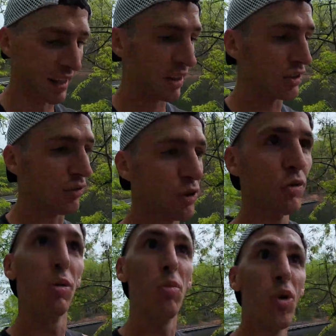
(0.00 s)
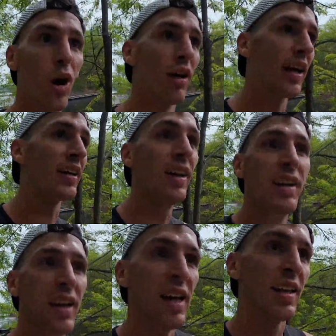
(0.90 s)
And there's a few more like
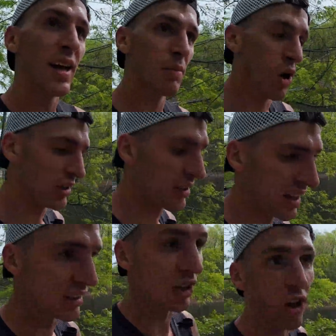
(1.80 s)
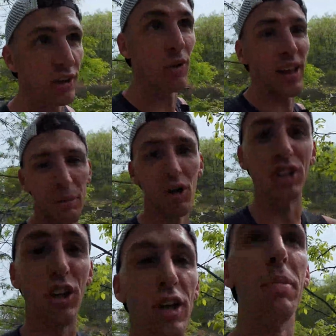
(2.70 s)
landmarks and things along the way that I'm going to show you,